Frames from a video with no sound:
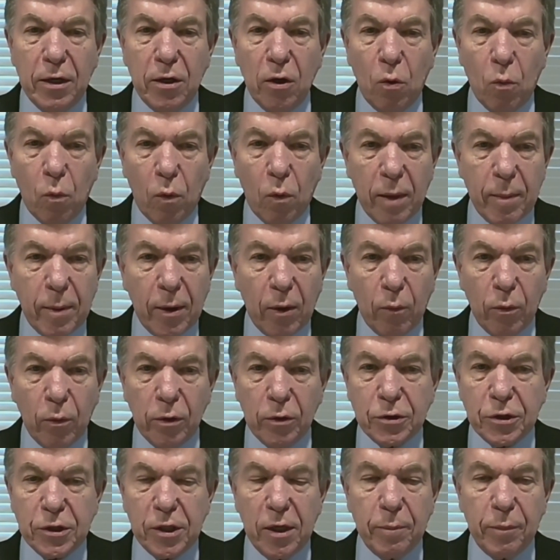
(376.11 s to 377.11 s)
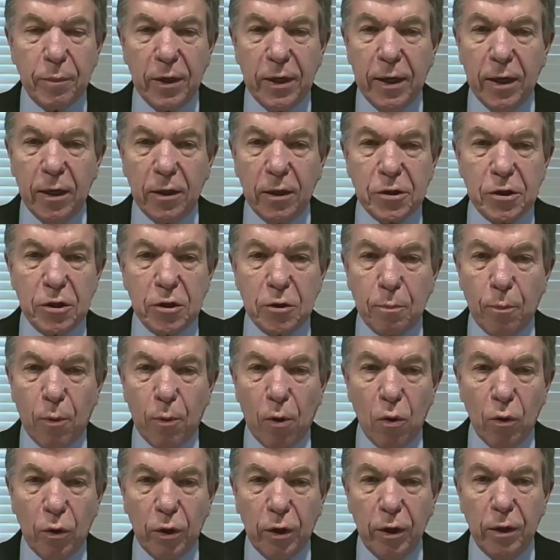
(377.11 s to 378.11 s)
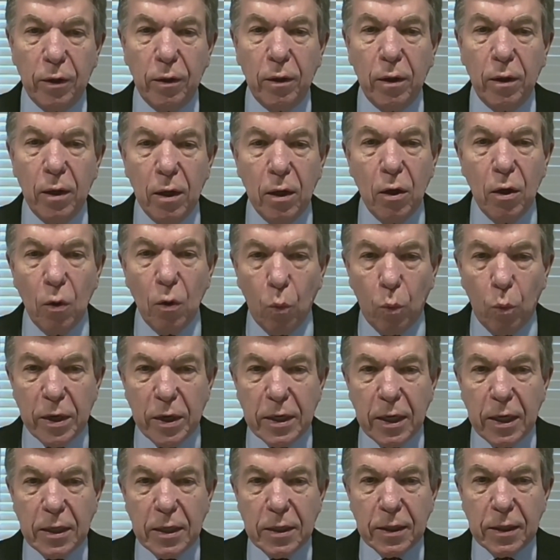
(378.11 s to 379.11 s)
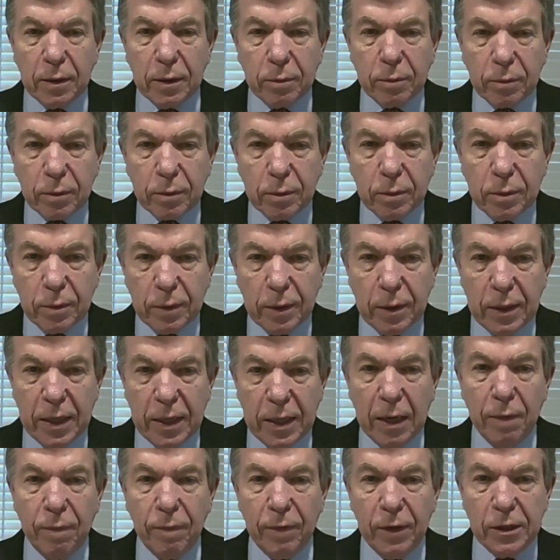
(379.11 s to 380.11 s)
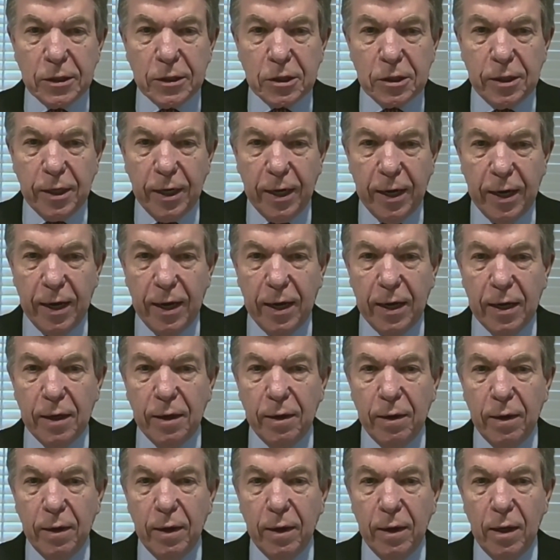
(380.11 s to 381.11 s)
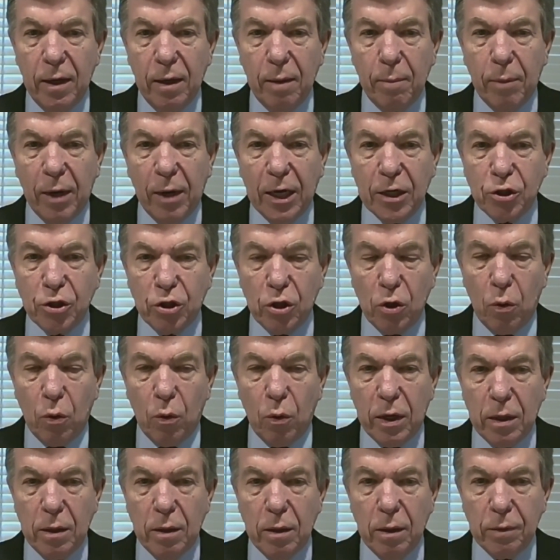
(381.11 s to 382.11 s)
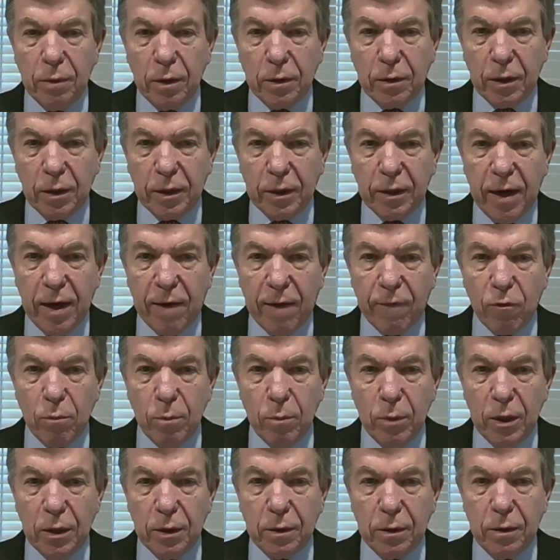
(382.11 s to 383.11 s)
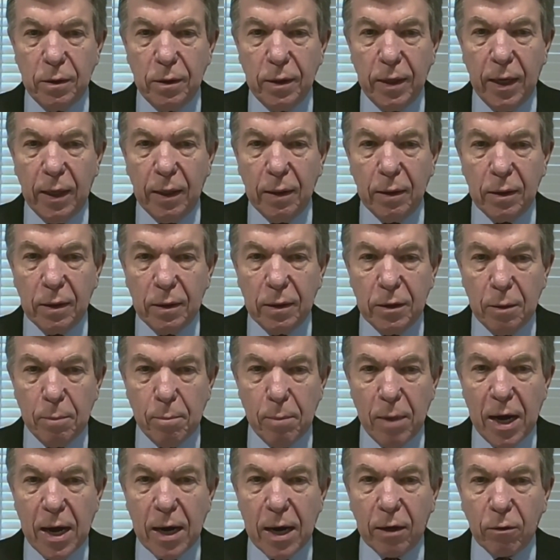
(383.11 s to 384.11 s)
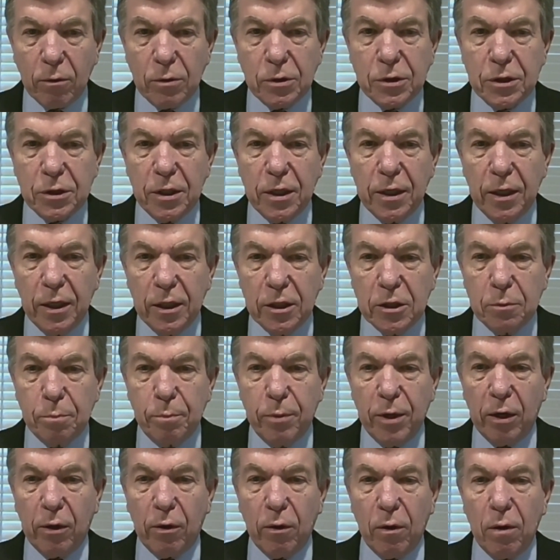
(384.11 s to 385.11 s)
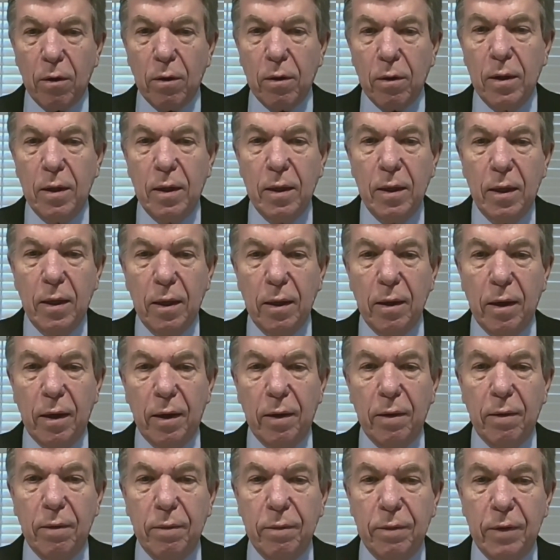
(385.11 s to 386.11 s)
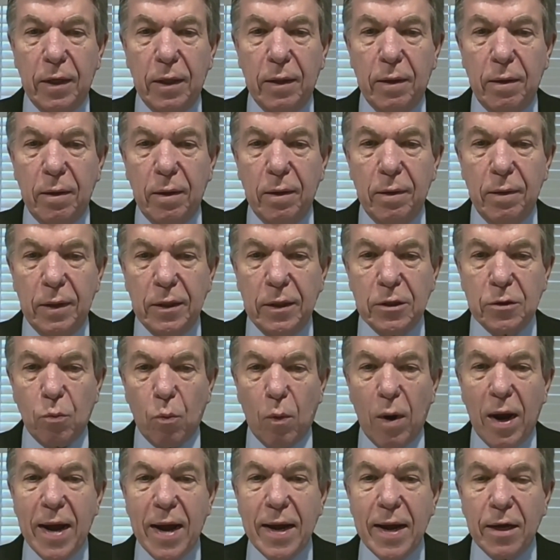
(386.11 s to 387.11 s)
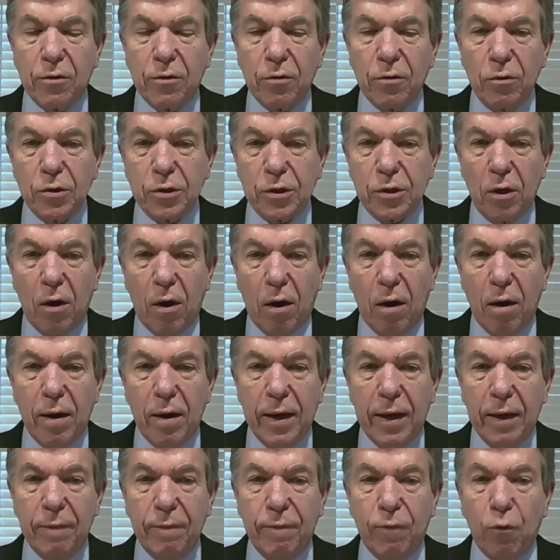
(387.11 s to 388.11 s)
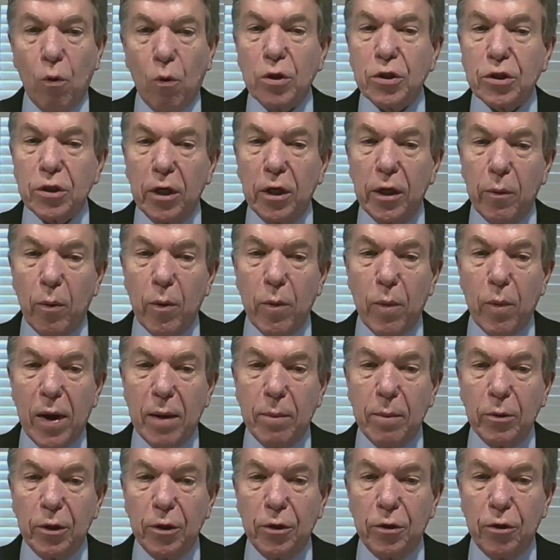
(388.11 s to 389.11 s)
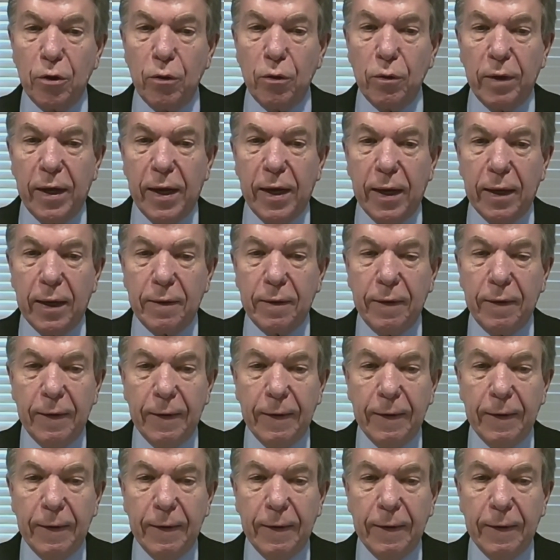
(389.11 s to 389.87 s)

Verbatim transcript: Don't worry about whether something else is broken. We need to end this day by showing that the government and democracy is bigger uh, than these rioters are. And fortunately, we were able to do that.